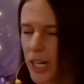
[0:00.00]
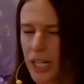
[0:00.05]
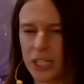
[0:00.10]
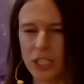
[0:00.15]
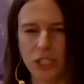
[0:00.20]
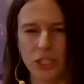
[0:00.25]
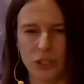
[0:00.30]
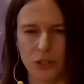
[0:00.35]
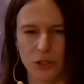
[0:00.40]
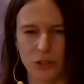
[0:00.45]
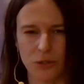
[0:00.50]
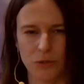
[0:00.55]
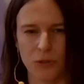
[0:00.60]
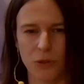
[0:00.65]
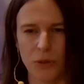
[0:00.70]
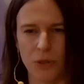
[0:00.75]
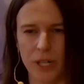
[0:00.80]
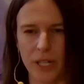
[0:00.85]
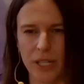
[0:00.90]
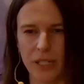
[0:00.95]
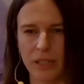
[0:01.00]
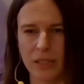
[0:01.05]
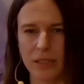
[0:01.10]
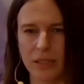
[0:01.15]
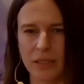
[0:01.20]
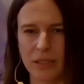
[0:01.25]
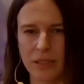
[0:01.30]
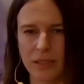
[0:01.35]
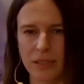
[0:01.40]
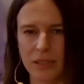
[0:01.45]
search for it.
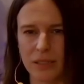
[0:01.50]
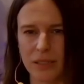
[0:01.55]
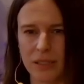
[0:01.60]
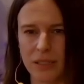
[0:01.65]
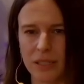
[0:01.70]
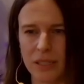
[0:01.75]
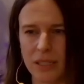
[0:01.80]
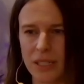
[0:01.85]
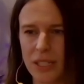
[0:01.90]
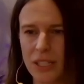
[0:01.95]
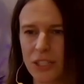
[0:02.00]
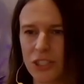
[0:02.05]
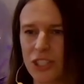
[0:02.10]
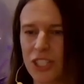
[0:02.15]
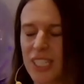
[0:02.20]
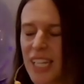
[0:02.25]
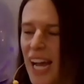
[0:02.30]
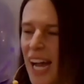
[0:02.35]
Just